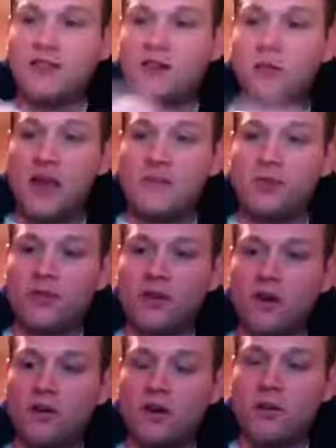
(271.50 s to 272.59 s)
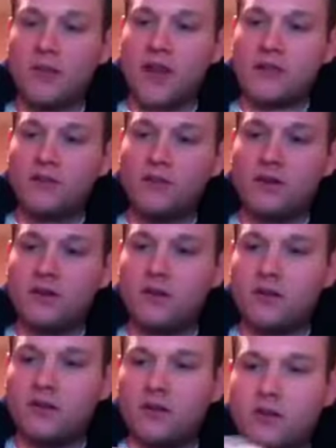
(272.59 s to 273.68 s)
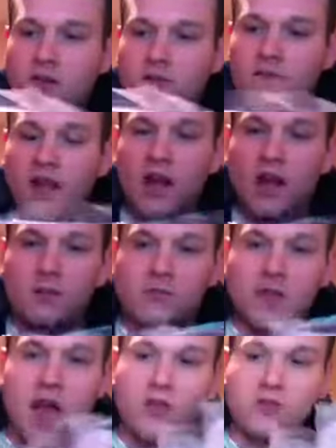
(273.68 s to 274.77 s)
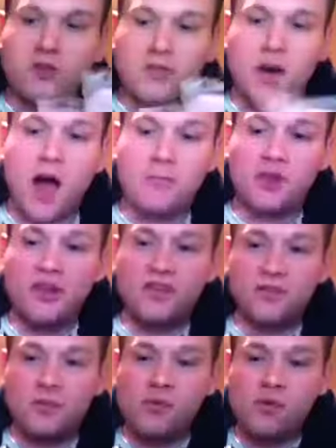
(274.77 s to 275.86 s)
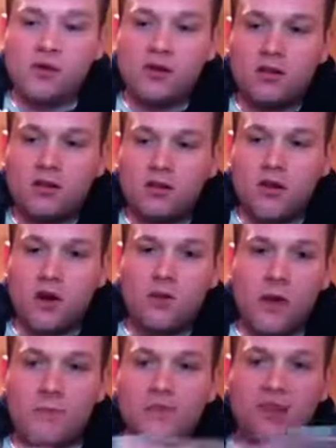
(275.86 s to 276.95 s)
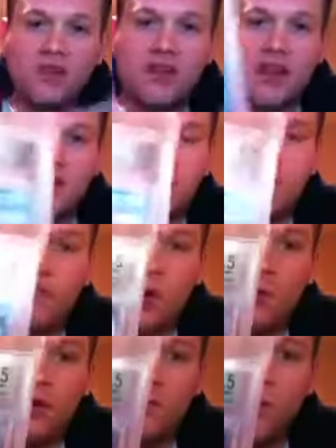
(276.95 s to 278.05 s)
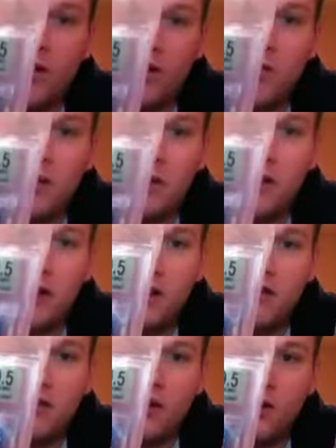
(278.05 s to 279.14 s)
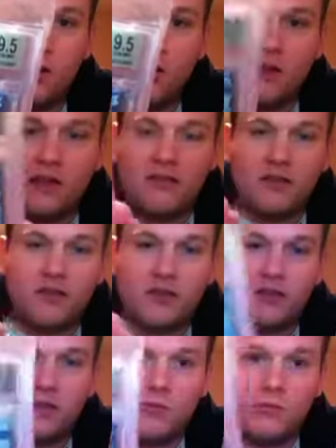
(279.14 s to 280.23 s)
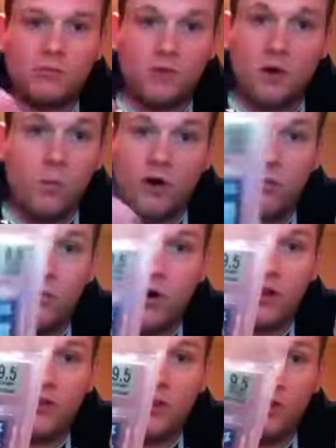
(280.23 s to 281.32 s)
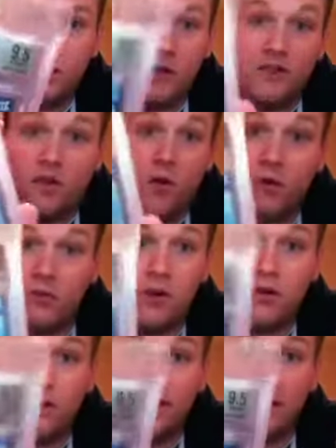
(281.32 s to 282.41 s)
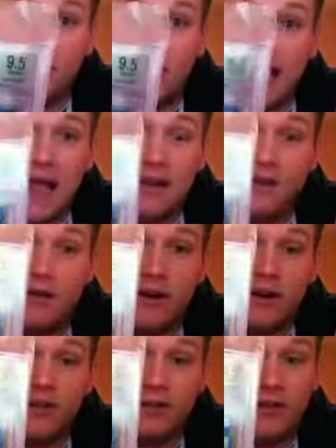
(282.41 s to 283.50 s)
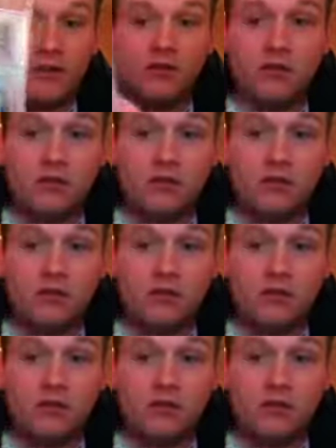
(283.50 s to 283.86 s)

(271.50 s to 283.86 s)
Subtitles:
Dylan Maples card going back to it. I looked on the population report on the website, and this is the only one that's been graded. So it's considered a one of one. It's the only one graded at any grade. So